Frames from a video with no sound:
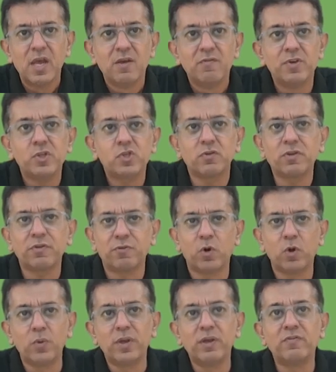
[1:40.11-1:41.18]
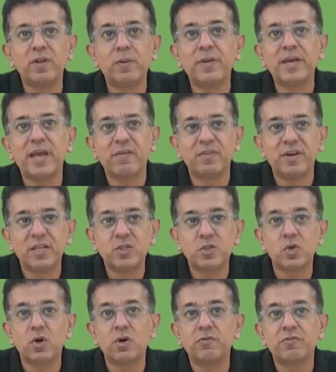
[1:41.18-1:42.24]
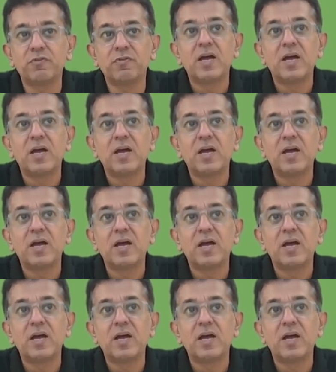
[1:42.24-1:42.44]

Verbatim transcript: Which of the following will be evidence of